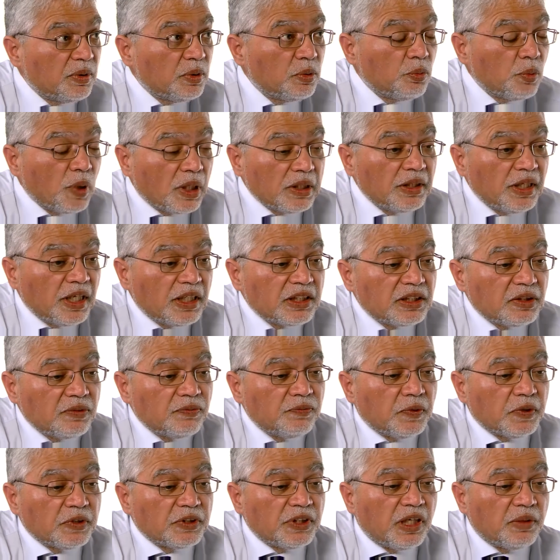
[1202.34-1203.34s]
mean, one
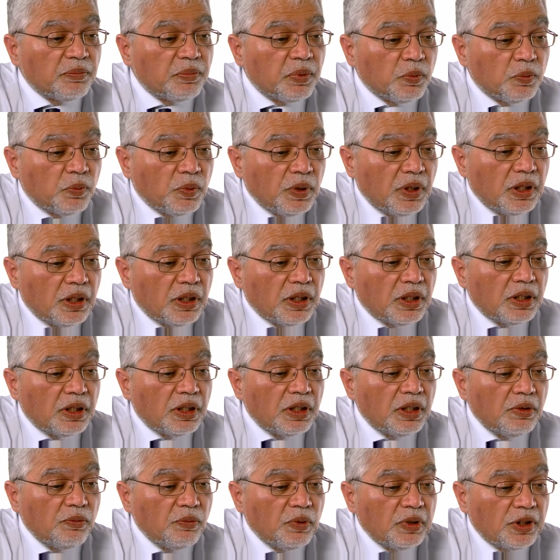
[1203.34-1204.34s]
lesson, for example,
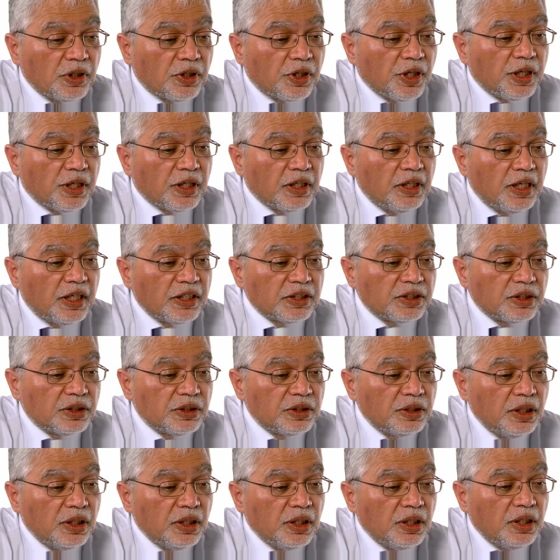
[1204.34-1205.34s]
the critical
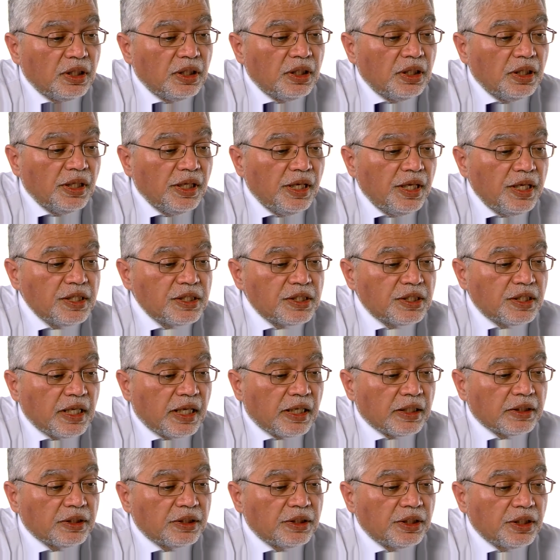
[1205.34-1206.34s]
lesson, is
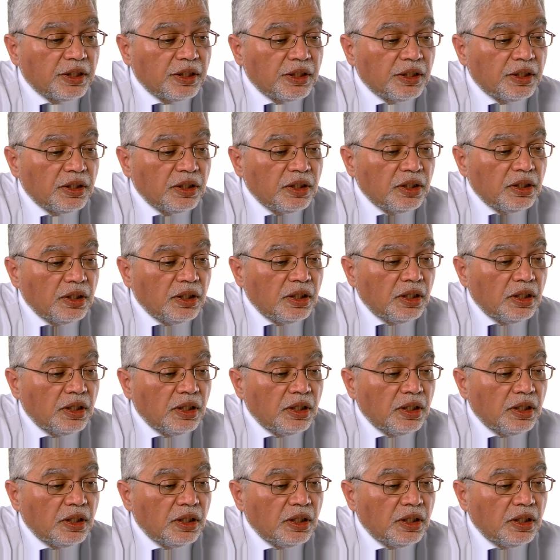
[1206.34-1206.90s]
that